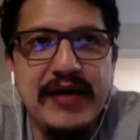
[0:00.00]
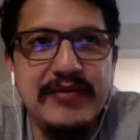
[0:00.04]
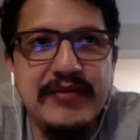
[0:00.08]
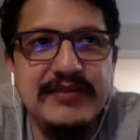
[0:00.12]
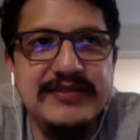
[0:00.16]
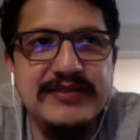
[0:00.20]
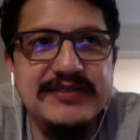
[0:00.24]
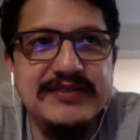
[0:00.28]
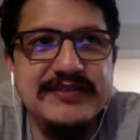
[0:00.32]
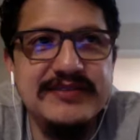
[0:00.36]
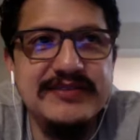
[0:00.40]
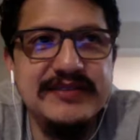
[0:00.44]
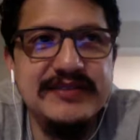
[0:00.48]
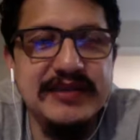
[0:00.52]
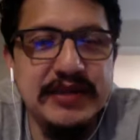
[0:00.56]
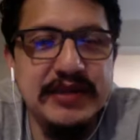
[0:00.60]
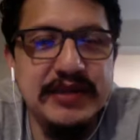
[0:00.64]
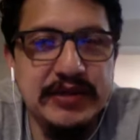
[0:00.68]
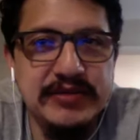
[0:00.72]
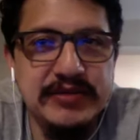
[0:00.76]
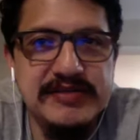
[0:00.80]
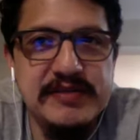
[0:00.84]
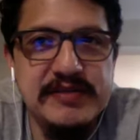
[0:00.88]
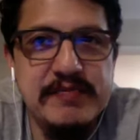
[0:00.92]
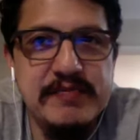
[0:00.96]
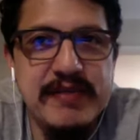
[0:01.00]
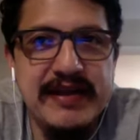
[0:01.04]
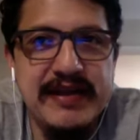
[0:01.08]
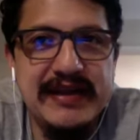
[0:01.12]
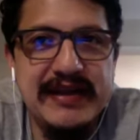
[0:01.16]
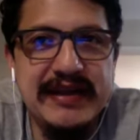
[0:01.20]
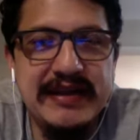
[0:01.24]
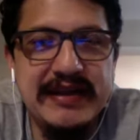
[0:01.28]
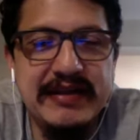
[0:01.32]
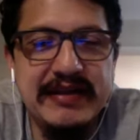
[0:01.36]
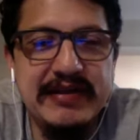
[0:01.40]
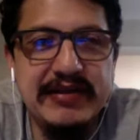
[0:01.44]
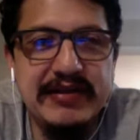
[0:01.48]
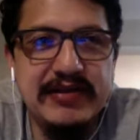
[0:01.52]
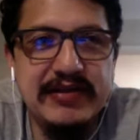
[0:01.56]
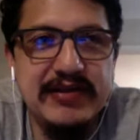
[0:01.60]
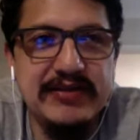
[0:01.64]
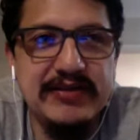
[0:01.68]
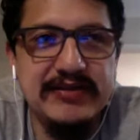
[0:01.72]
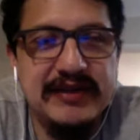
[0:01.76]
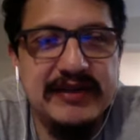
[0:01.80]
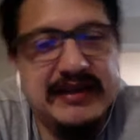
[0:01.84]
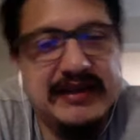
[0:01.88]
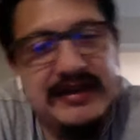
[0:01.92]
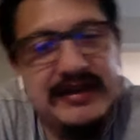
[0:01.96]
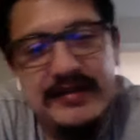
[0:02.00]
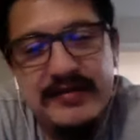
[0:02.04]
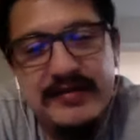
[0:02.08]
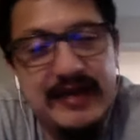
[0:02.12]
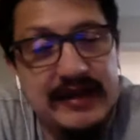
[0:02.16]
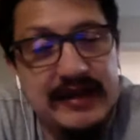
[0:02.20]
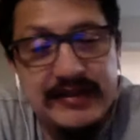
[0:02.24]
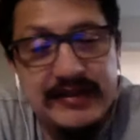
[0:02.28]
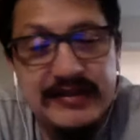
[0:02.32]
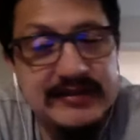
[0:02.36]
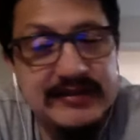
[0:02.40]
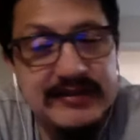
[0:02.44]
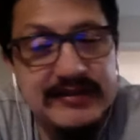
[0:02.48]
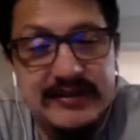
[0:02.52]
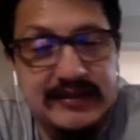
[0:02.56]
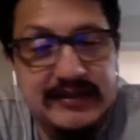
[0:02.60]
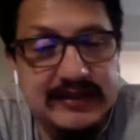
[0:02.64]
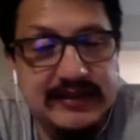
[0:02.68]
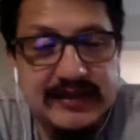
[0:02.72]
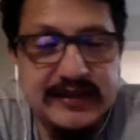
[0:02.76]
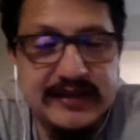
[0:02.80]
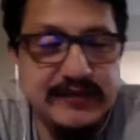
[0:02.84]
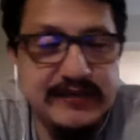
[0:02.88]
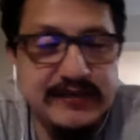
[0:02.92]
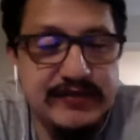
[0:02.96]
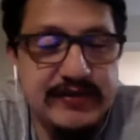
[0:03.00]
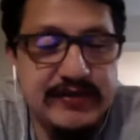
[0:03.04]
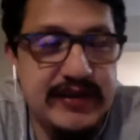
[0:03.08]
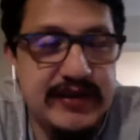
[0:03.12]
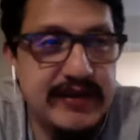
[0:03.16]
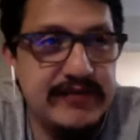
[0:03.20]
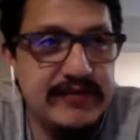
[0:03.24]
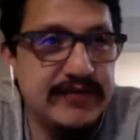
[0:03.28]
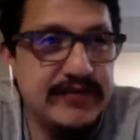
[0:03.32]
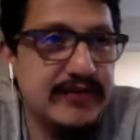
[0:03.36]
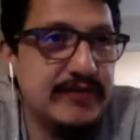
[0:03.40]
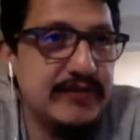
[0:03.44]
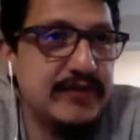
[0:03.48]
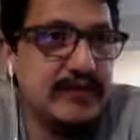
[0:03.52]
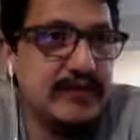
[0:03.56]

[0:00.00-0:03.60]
is, depending on how long, and this is gonna last forever. But